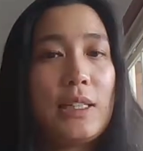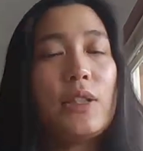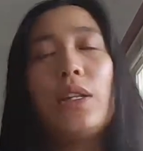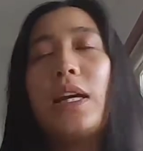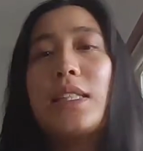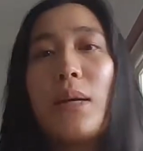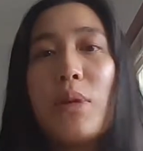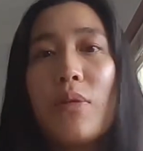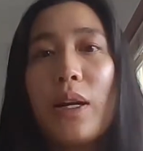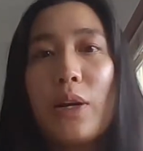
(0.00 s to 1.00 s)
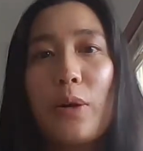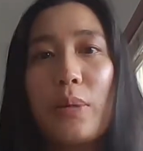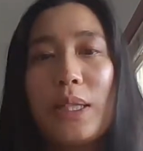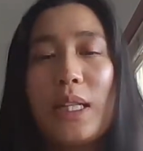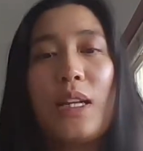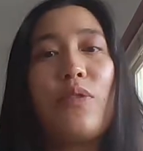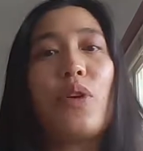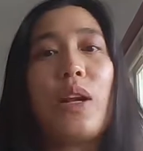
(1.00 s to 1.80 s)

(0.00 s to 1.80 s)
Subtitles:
So next time you write a comedy set and you've got